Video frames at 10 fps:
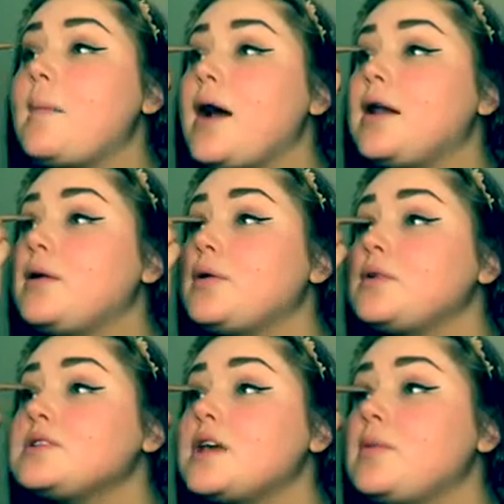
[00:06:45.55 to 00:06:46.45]
I know
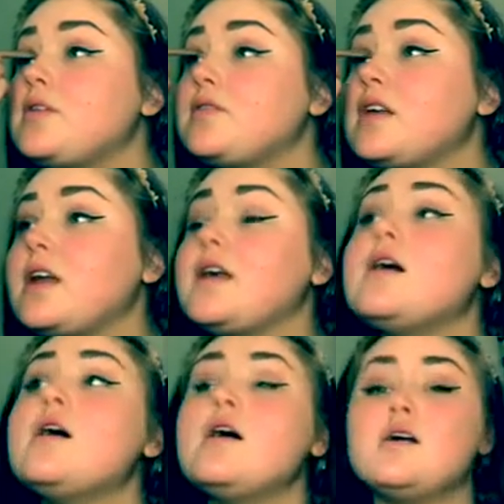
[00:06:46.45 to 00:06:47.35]
some of the
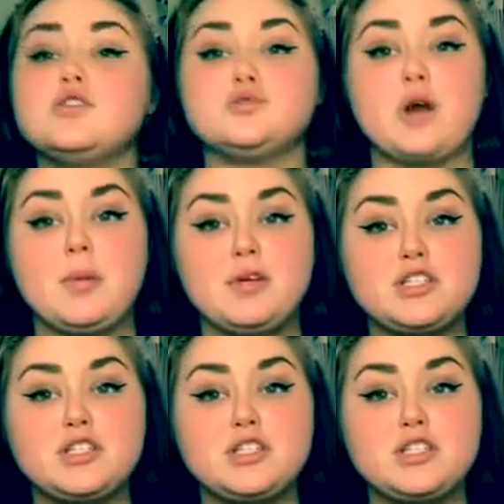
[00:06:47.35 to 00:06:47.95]
drama